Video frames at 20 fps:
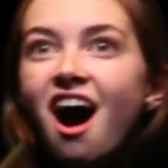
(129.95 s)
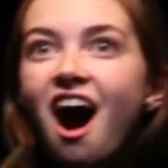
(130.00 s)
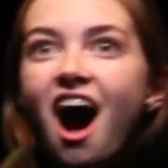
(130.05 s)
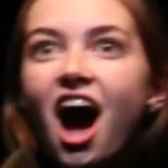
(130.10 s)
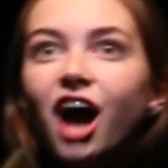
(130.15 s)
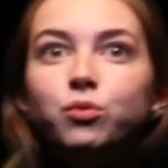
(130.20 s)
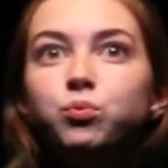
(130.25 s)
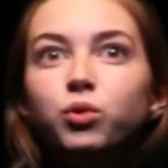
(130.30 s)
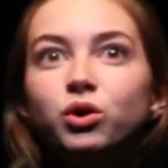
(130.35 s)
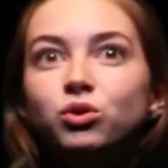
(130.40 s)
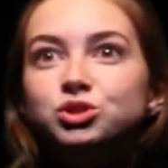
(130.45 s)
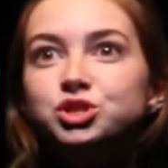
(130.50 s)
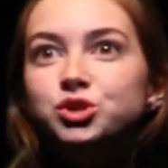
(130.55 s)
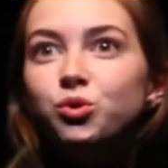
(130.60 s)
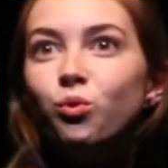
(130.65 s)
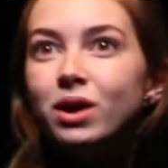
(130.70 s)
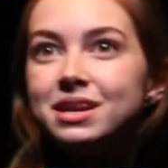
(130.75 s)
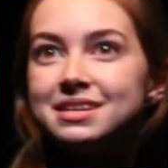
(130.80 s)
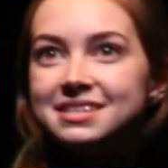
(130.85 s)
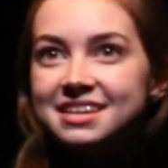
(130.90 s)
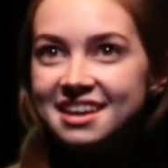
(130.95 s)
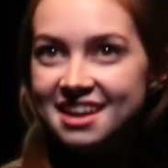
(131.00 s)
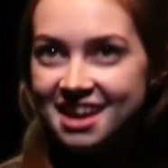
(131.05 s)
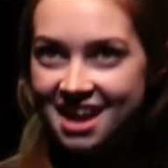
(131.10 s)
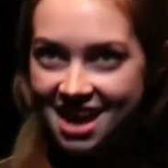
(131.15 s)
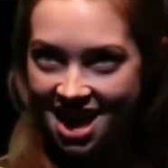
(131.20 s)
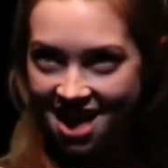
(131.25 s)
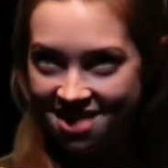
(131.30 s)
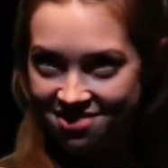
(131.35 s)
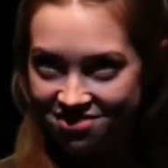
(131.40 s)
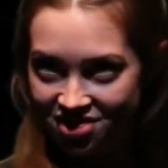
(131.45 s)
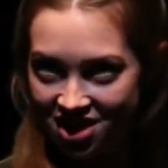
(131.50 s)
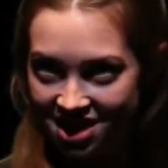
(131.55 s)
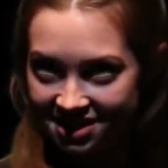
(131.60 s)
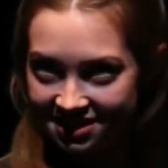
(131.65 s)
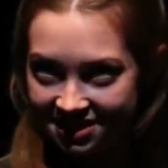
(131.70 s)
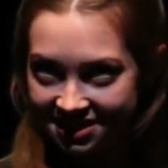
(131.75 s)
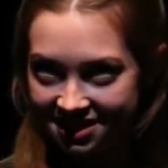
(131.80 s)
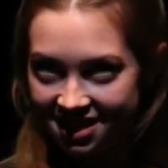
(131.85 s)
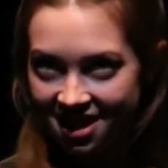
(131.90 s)
I will do it. And
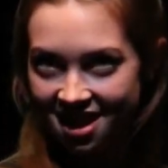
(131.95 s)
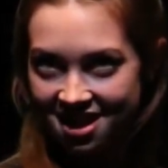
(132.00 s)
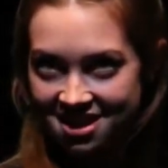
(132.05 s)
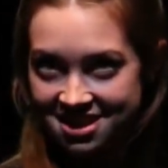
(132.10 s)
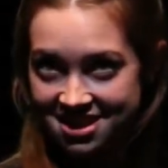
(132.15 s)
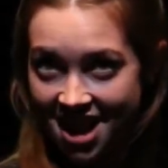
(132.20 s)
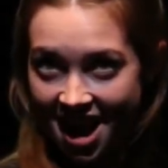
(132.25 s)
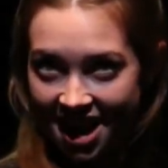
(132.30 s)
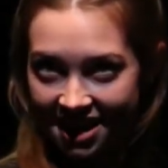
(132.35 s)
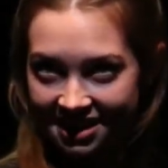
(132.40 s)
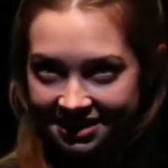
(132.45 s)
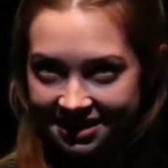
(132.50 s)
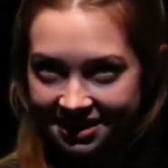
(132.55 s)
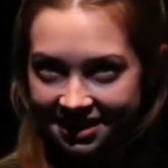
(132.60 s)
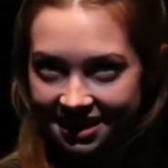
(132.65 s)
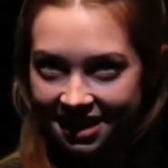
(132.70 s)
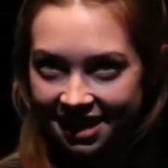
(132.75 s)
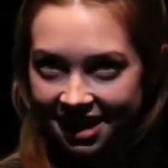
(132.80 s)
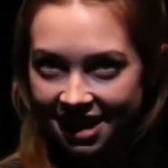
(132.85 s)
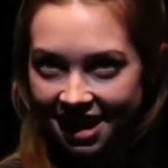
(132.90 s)
this night,